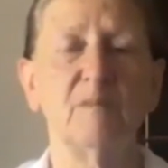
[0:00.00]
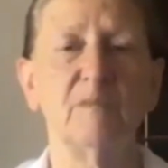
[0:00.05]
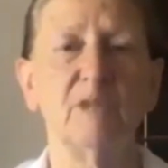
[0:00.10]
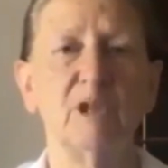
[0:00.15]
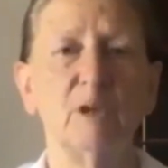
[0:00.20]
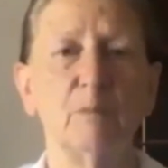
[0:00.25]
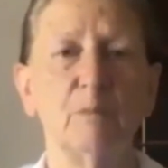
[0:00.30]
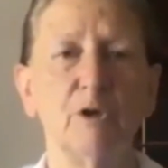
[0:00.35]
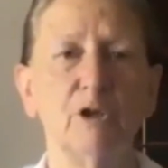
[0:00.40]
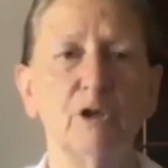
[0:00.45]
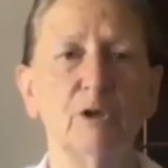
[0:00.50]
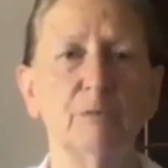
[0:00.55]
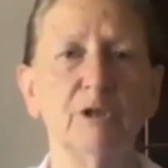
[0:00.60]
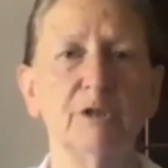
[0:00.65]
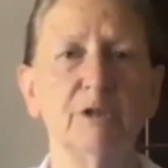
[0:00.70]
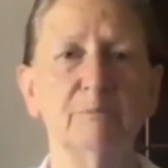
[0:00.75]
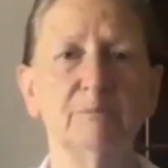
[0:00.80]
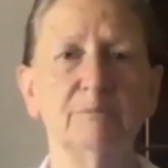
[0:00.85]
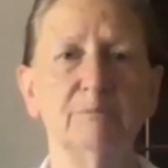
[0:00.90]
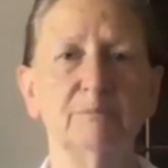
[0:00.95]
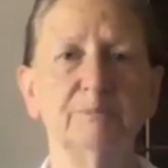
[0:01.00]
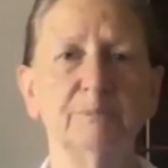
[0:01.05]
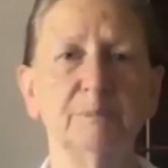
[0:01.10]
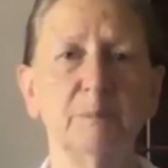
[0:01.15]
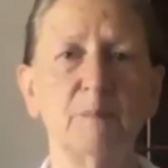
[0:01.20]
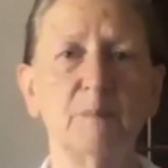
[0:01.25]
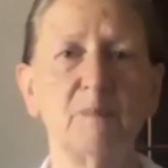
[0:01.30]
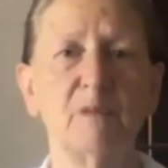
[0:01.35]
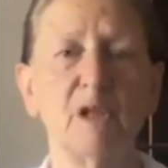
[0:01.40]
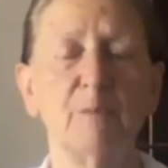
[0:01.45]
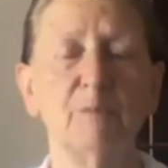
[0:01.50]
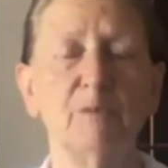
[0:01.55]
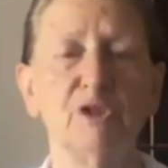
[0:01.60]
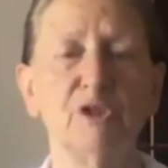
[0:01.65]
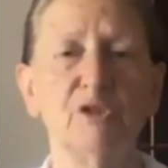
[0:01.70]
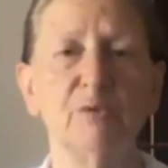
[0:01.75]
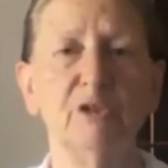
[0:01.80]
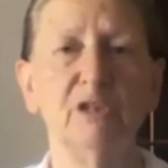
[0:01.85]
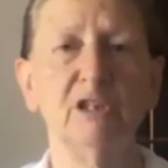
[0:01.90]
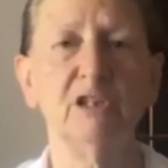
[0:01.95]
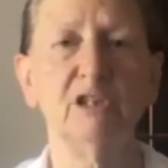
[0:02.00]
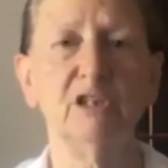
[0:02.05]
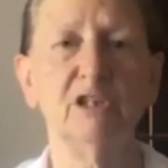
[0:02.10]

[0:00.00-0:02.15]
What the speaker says: problem between